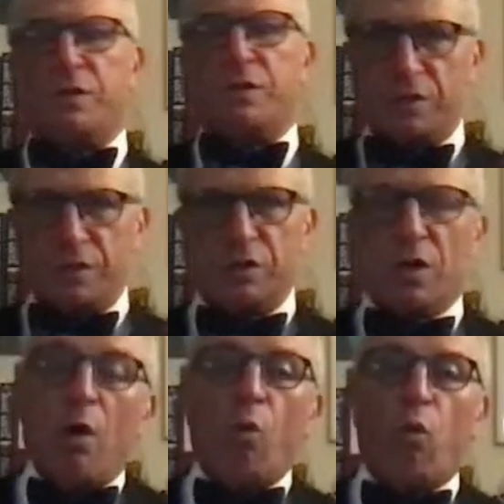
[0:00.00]
and this is
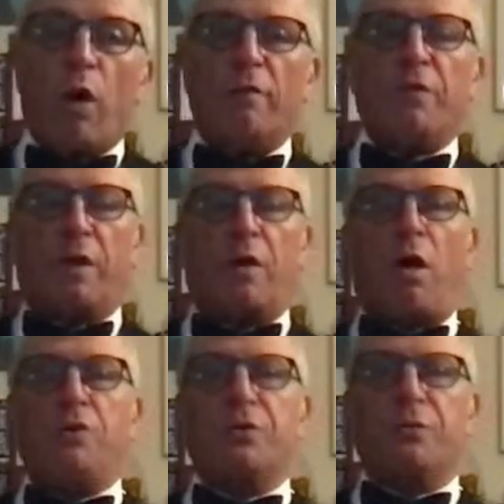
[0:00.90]
one of the
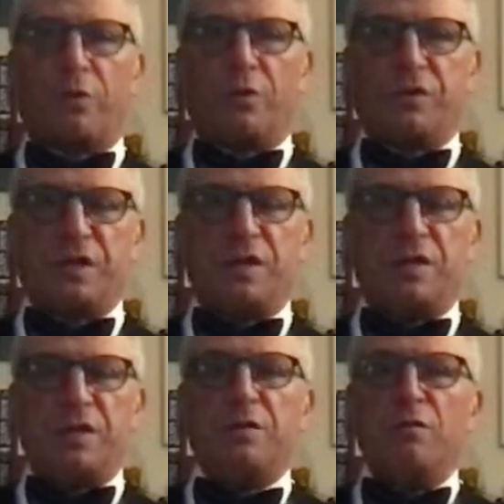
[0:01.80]

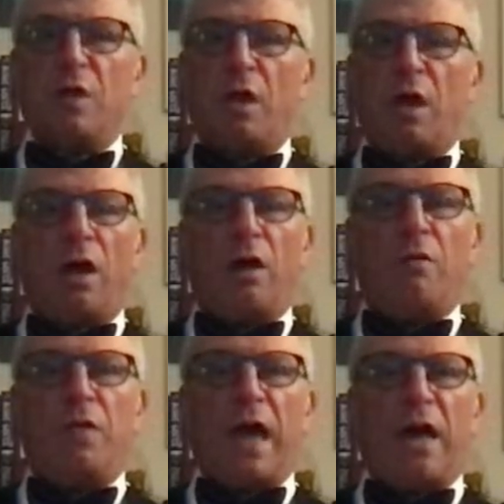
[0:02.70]
controversies
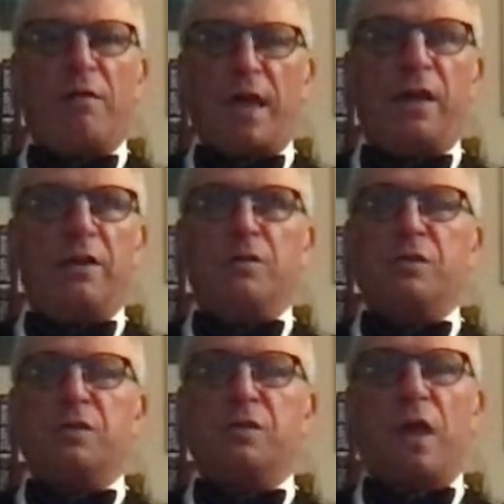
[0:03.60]
that
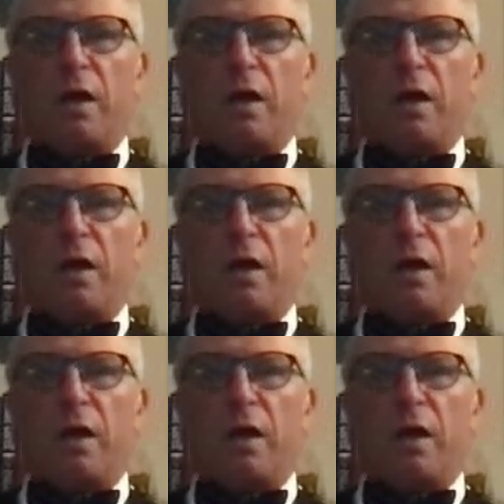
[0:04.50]
is